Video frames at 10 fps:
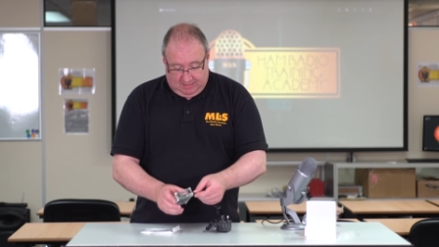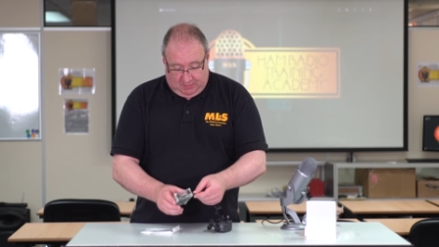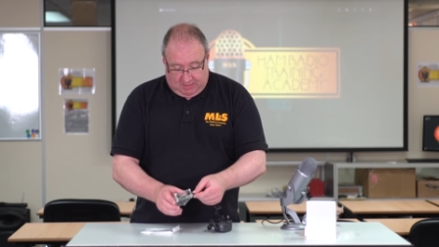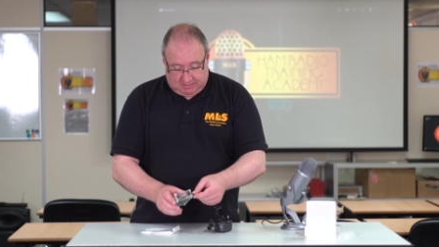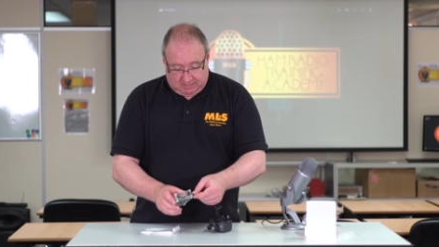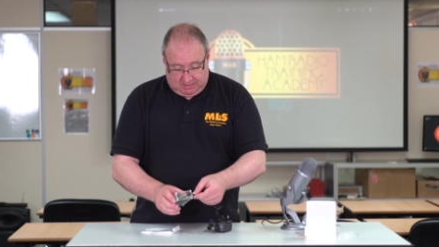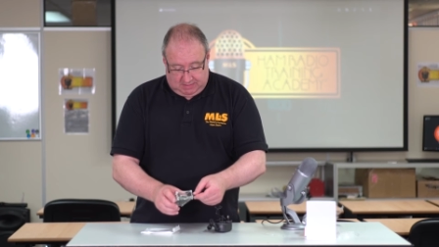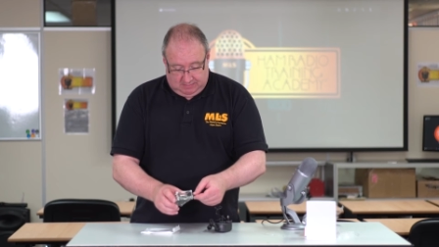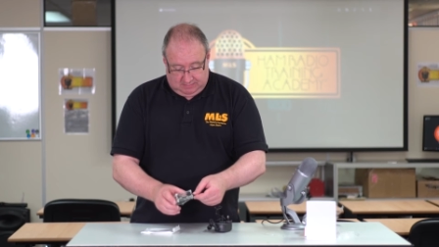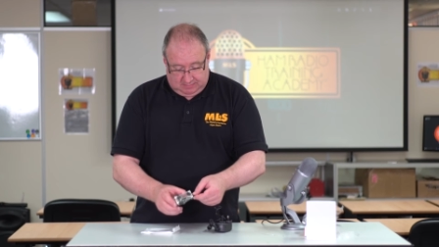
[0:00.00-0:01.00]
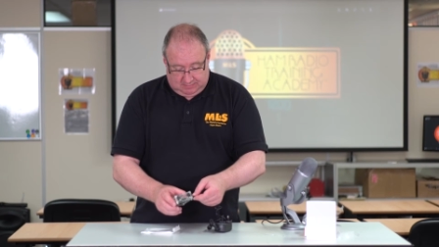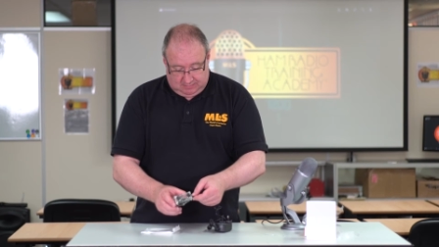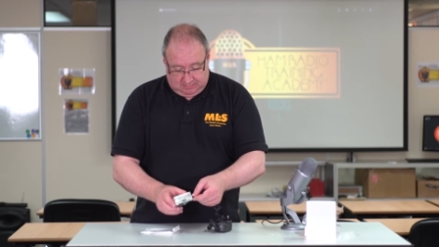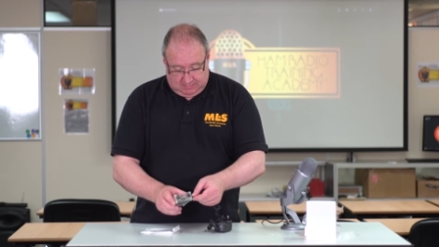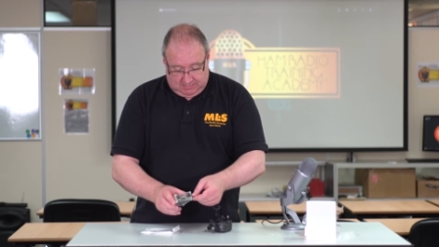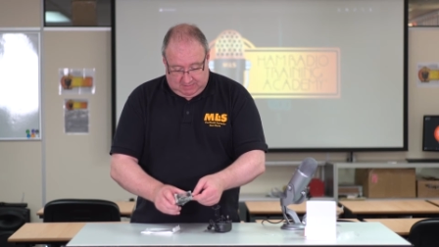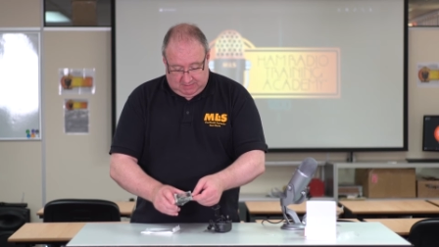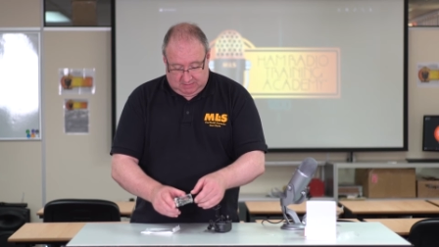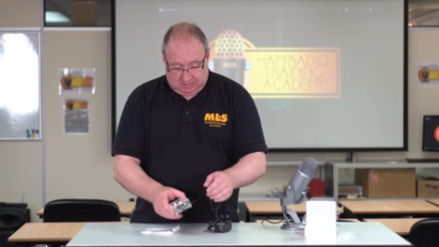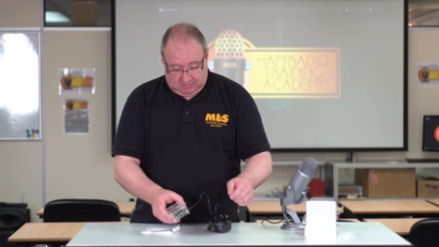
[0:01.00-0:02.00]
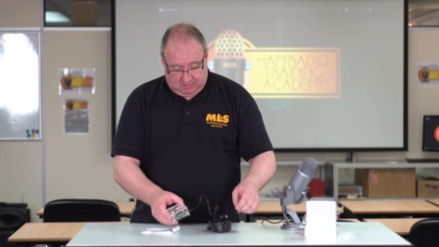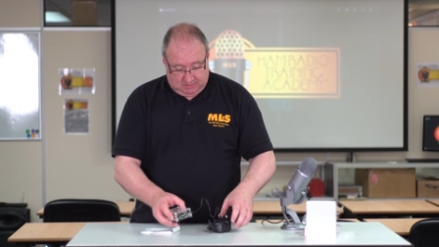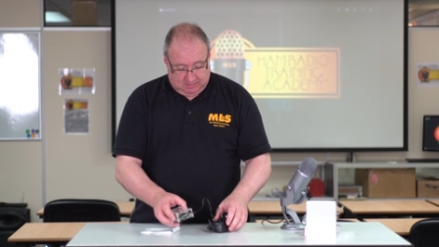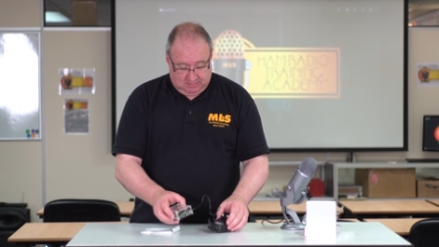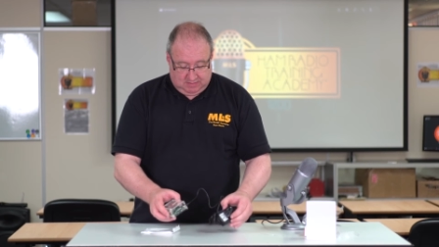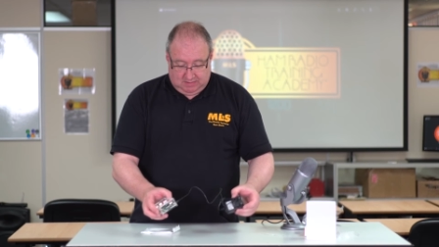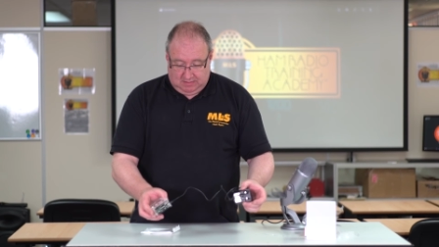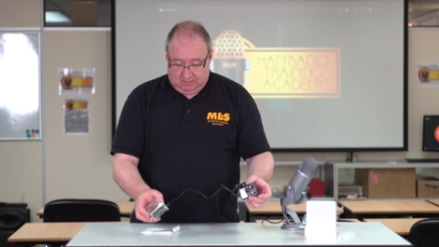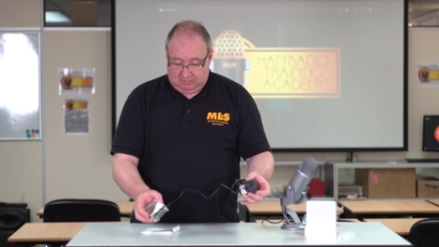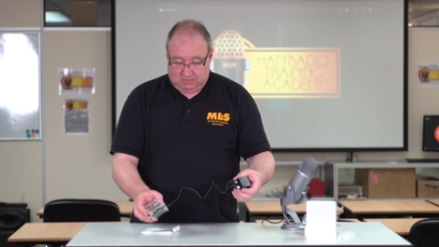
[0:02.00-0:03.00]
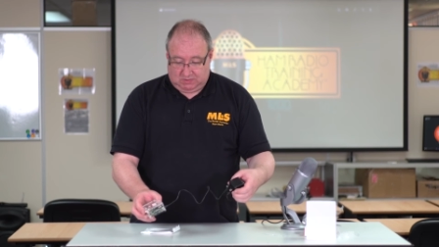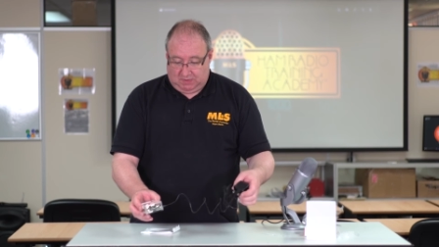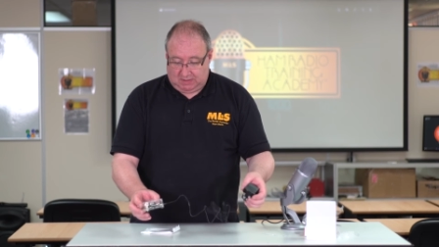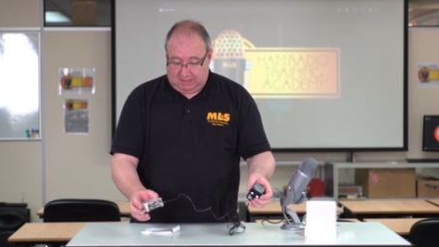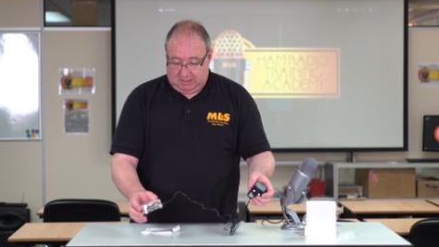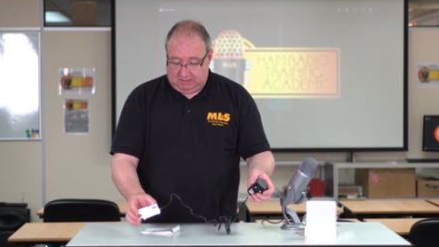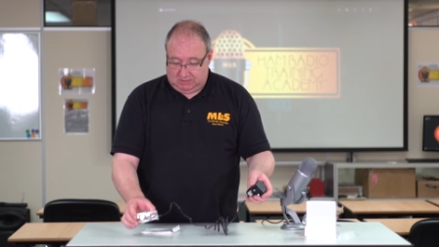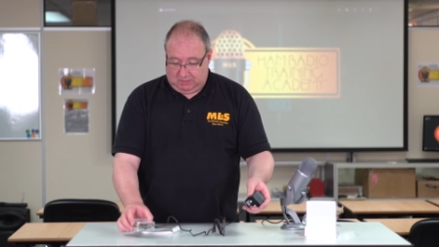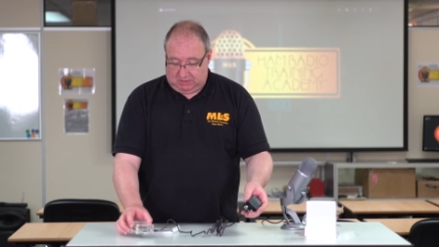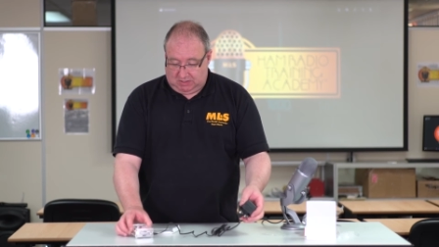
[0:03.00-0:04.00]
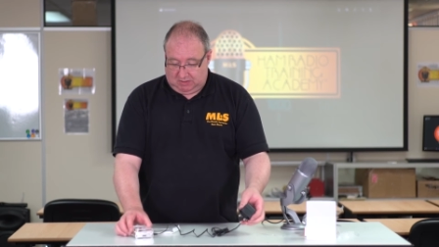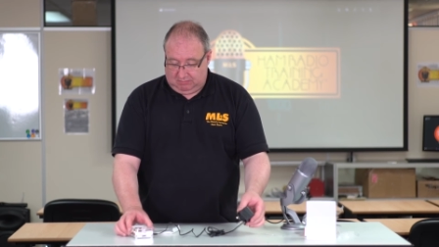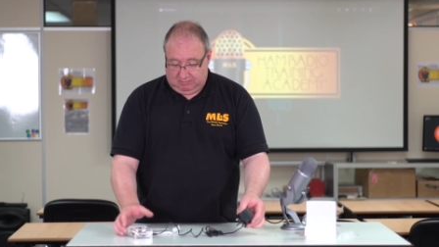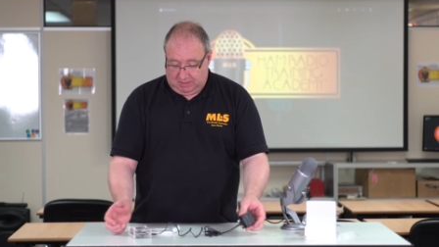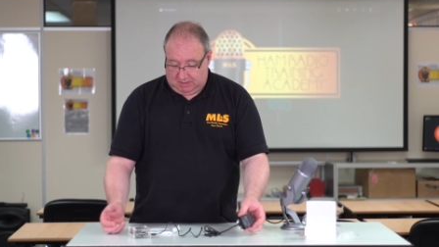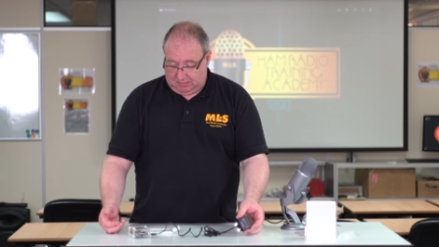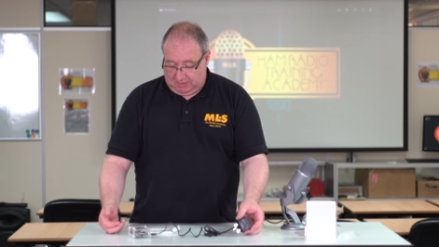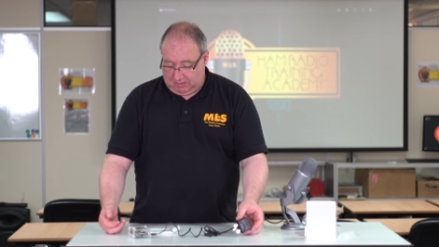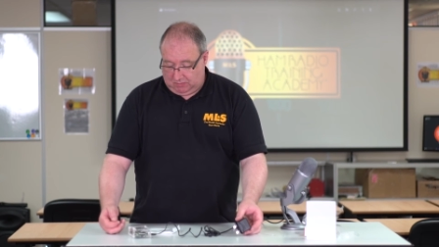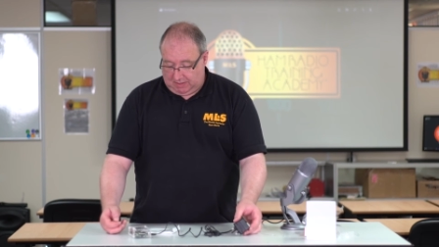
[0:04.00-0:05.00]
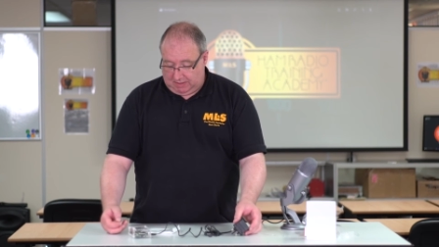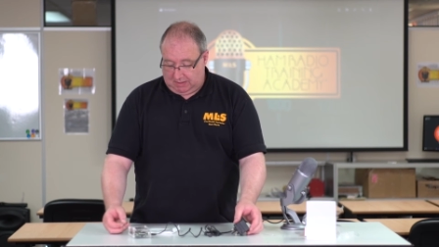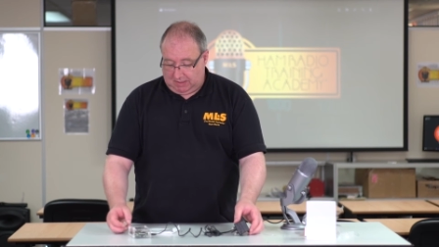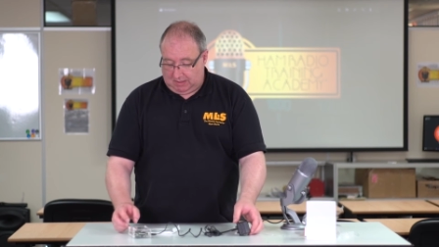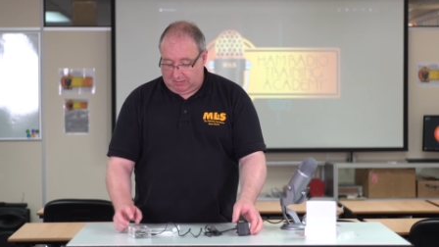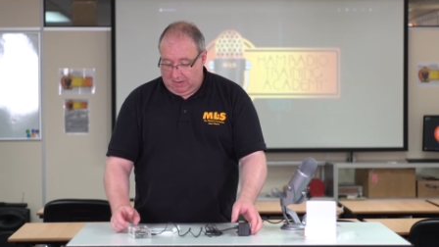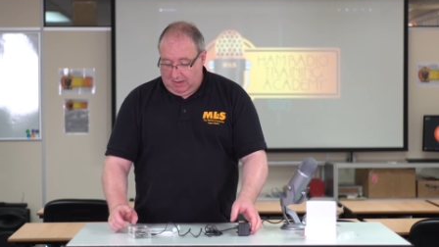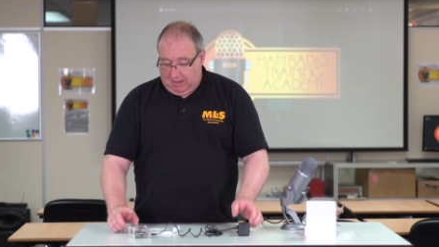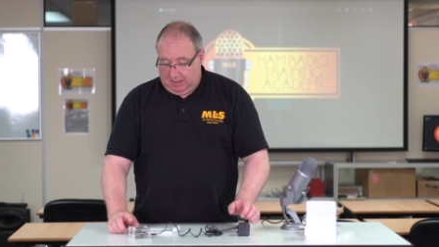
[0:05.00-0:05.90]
plugs in, in the side, just plug it in, switch it on, and, and away you go.